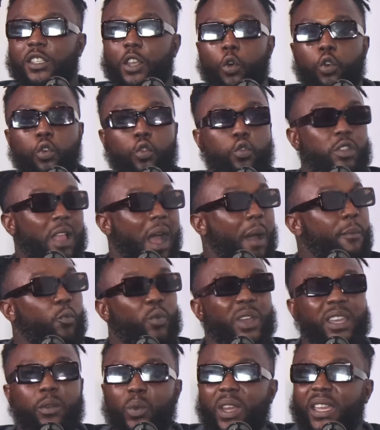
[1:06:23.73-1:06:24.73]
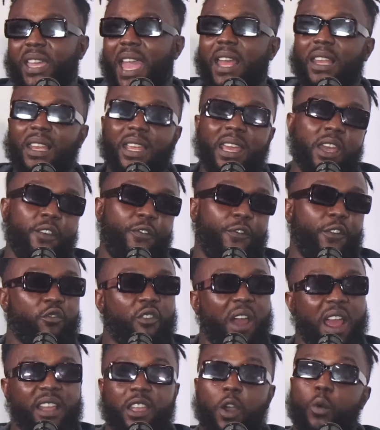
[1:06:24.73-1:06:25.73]
so who uh, we we can't live for
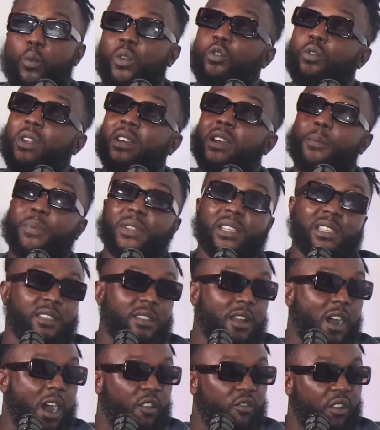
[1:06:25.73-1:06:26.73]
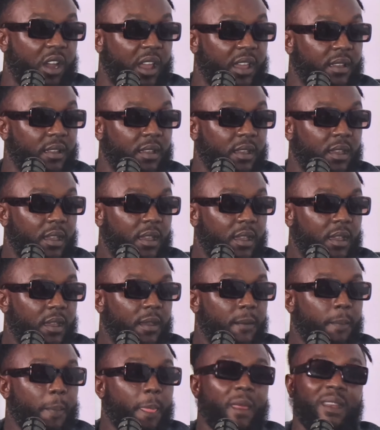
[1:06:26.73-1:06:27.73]
right now. When you look up at the star, right?
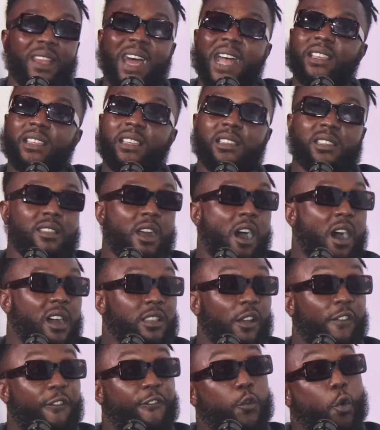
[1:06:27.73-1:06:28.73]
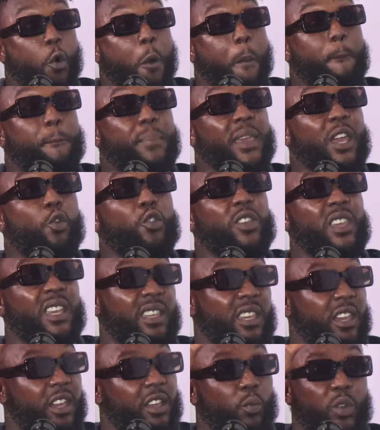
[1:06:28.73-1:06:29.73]
A lot of these stars are four
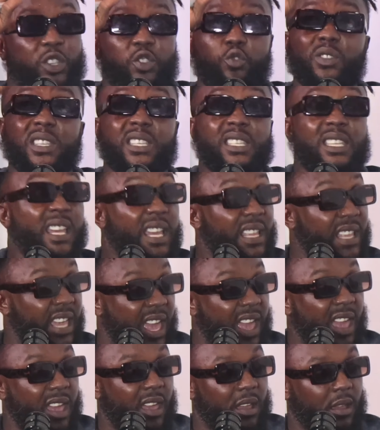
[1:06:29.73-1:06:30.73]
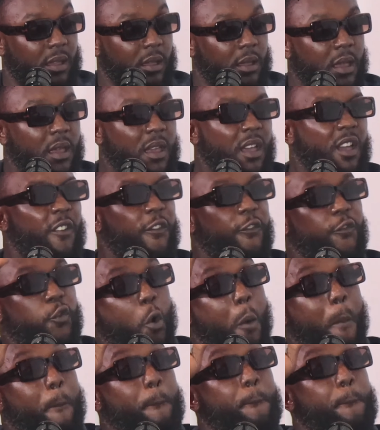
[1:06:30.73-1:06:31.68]
billion years, which you see in the air. Mm -hmm four